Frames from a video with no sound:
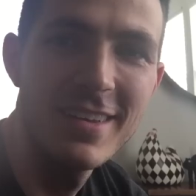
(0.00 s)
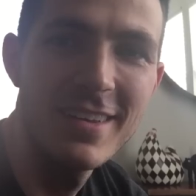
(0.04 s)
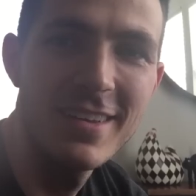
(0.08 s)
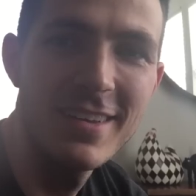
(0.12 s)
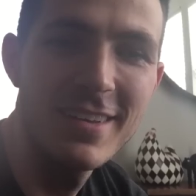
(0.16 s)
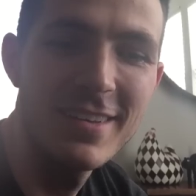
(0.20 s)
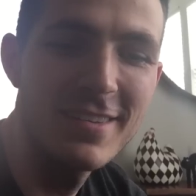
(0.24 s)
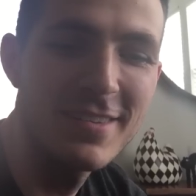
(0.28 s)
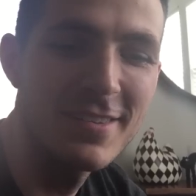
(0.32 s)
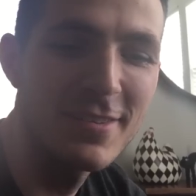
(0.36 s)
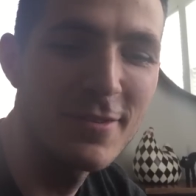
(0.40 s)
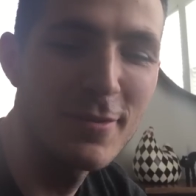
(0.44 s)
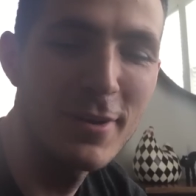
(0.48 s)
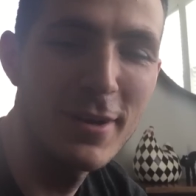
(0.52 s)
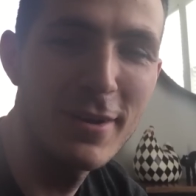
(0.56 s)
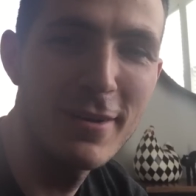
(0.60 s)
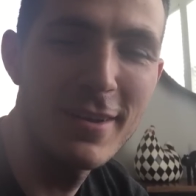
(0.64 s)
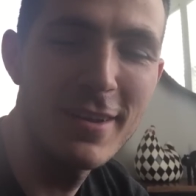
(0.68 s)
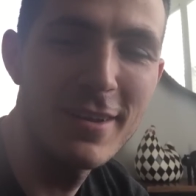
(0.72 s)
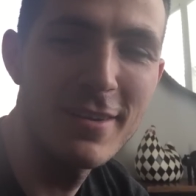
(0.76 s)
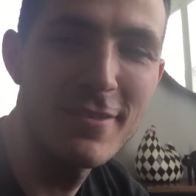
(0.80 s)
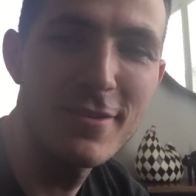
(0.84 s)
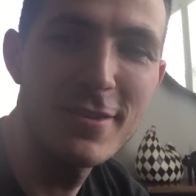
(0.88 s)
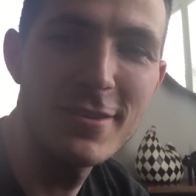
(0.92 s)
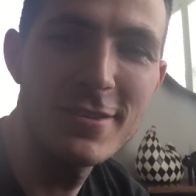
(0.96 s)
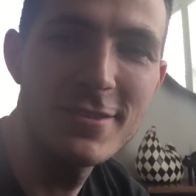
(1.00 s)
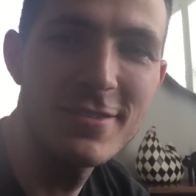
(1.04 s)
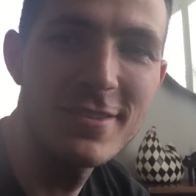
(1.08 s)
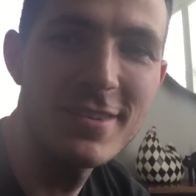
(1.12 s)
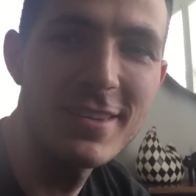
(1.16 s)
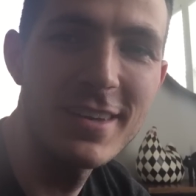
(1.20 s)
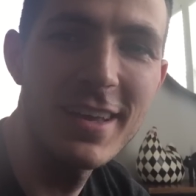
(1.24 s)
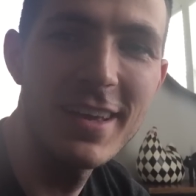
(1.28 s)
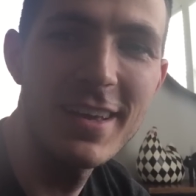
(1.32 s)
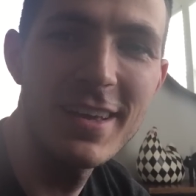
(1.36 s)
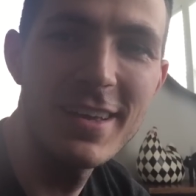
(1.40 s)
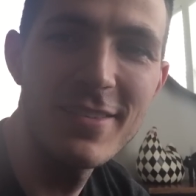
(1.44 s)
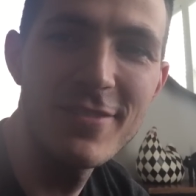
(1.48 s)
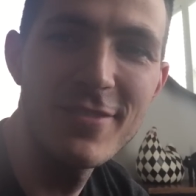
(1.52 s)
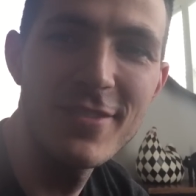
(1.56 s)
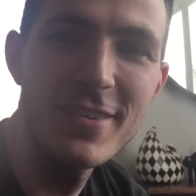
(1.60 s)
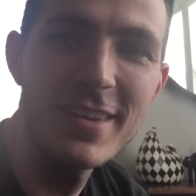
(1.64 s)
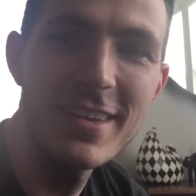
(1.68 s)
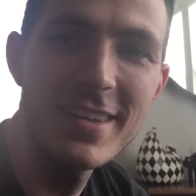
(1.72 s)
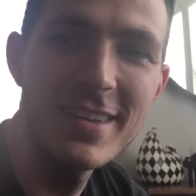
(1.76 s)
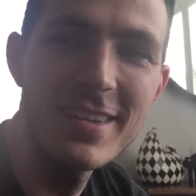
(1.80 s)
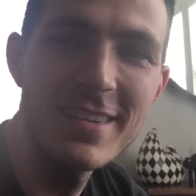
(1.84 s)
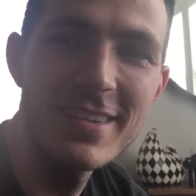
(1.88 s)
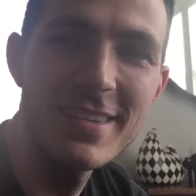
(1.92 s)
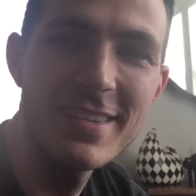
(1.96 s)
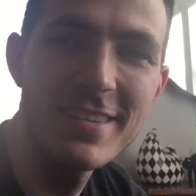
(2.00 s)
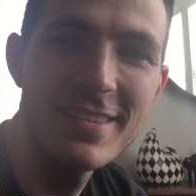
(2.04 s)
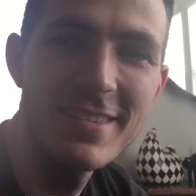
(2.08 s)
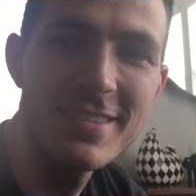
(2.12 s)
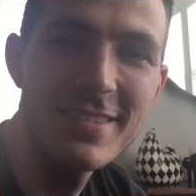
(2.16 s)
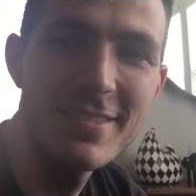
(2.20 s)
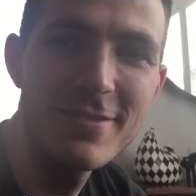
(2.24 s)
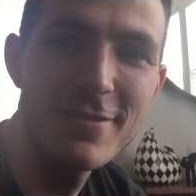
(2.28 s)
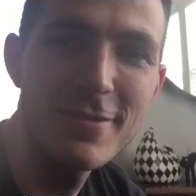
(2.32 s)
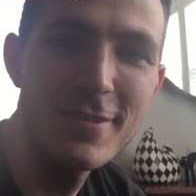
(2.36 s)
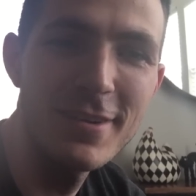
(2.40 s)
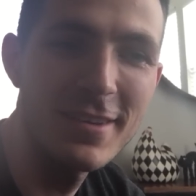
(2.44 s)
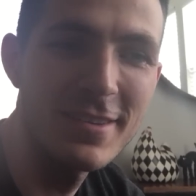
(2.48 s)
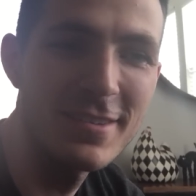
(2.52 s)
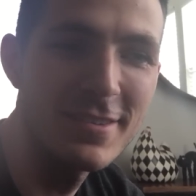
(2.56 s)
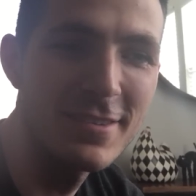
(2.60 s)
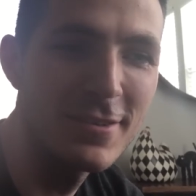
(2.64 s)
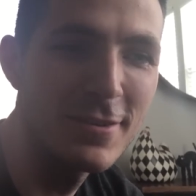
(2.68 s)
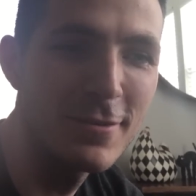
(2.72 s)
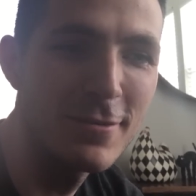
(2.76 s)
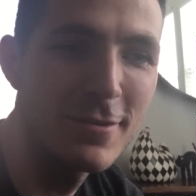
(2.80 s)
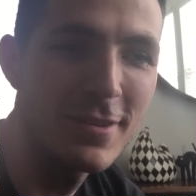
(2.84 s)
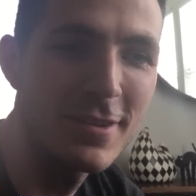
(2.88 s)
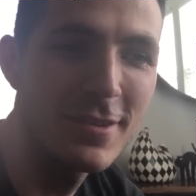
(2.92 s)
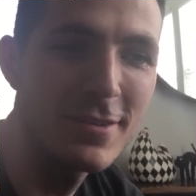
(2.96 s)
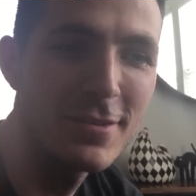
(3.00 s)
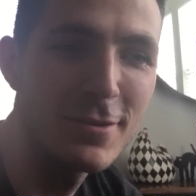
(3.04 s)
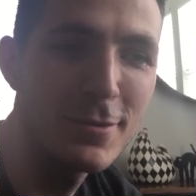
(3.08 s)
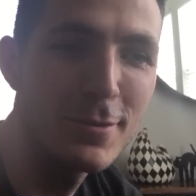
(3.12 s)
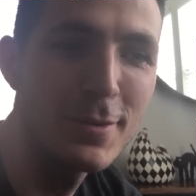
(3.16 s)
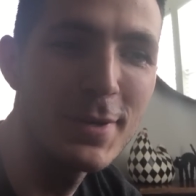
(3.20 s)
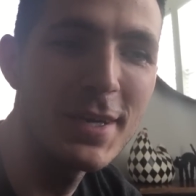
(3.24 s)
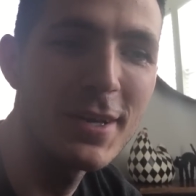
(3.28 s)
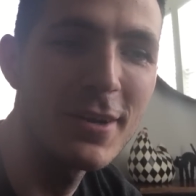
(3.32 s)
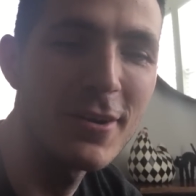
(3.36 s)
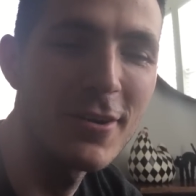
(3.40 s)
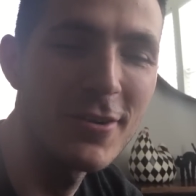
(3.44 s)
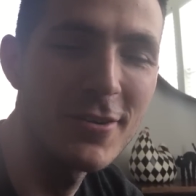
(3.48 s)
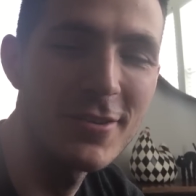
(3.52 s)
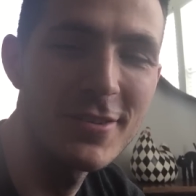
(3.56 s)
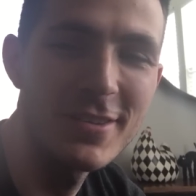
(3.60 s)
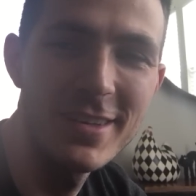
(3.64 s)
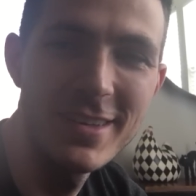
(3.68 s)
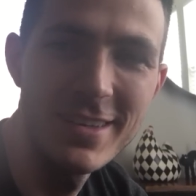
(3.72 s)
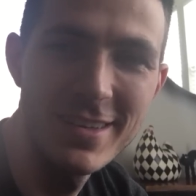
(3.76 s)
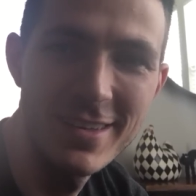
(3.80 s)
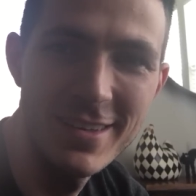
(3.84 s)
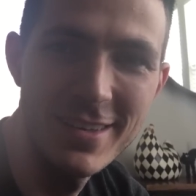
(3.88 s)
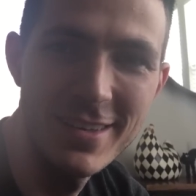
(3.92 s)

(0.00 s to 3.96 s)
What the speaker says: It's a weird anniversary day, but what else do you do with a 2-week-old?